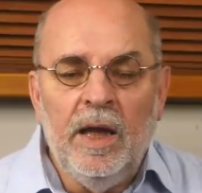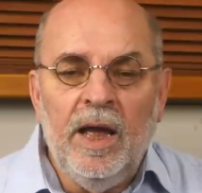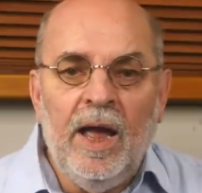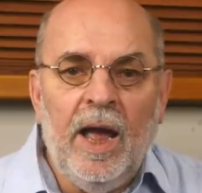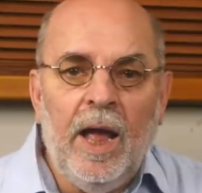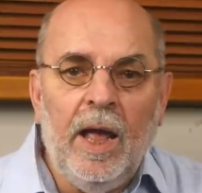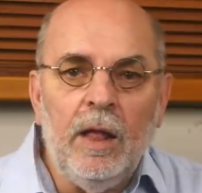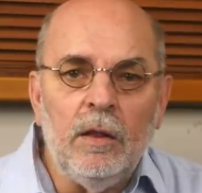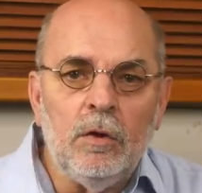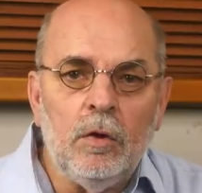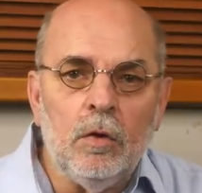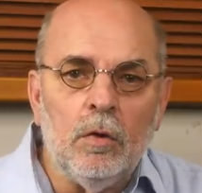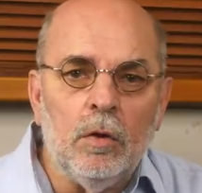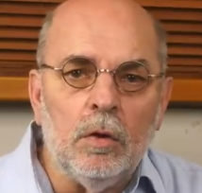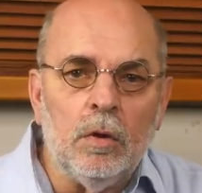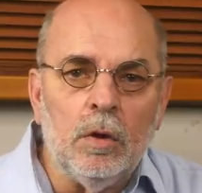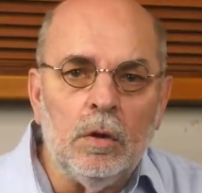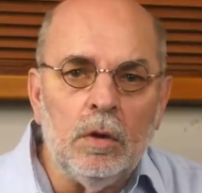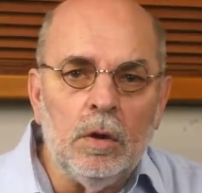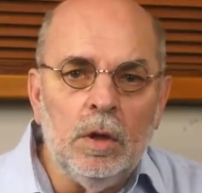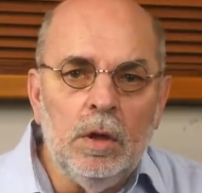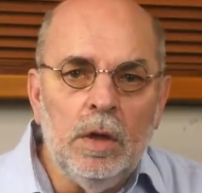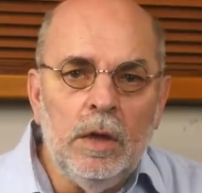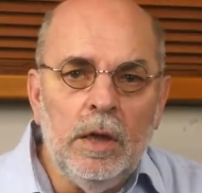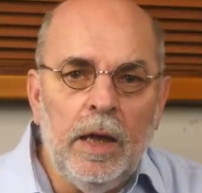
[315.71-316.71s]

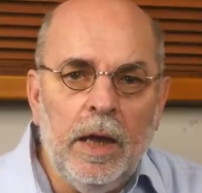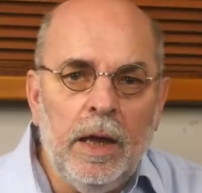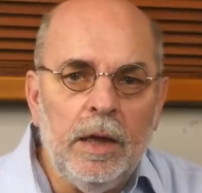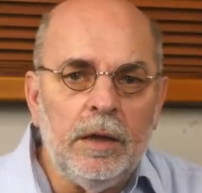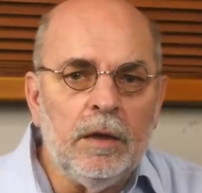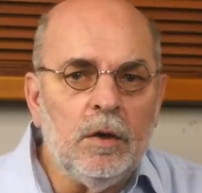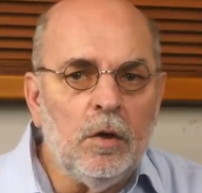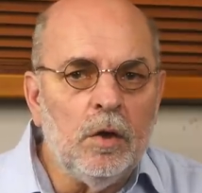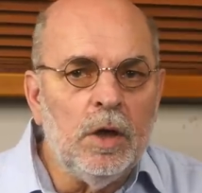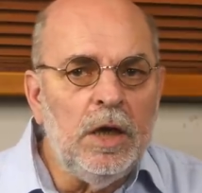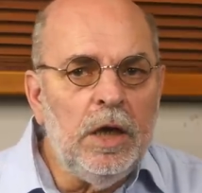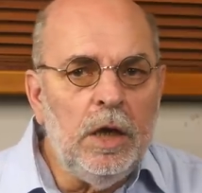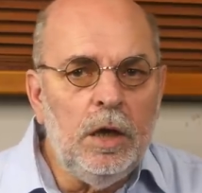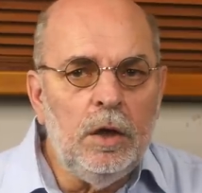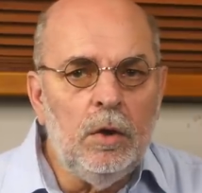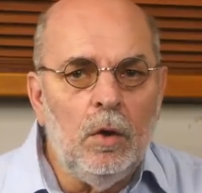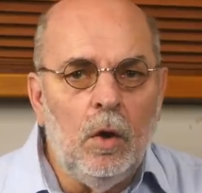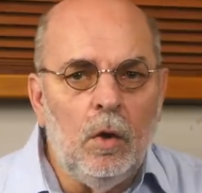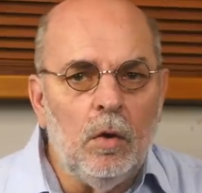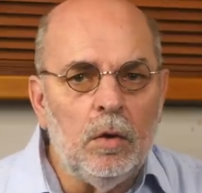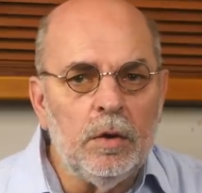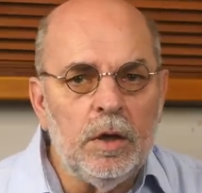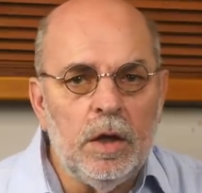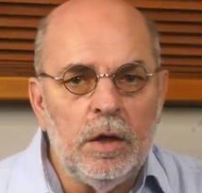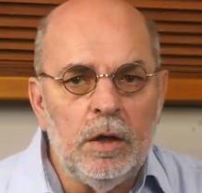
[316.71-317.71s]
Alcohol and
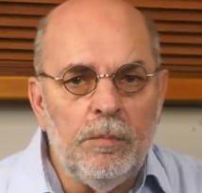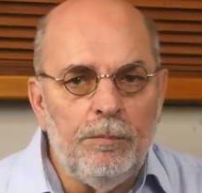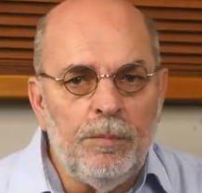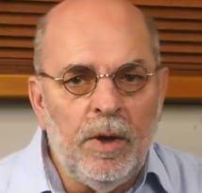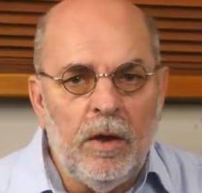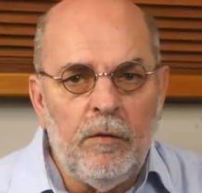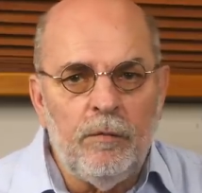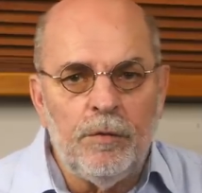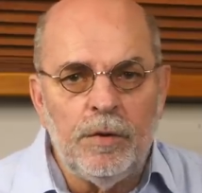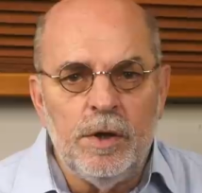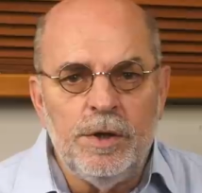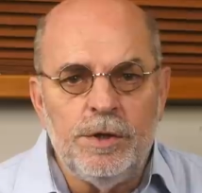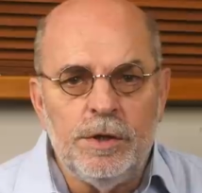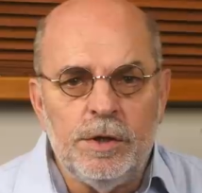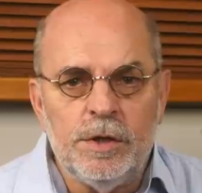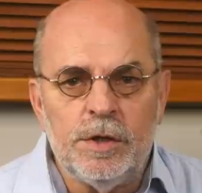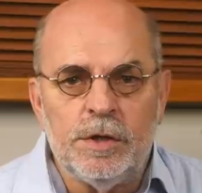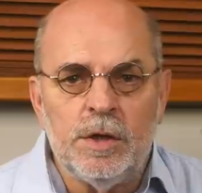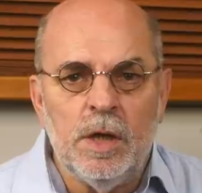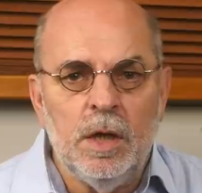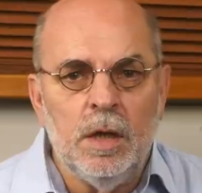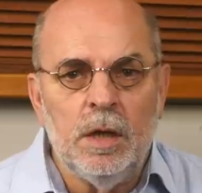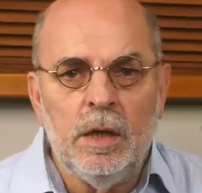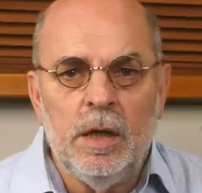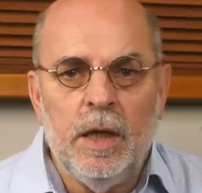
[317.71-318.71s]
quinine-holding beverages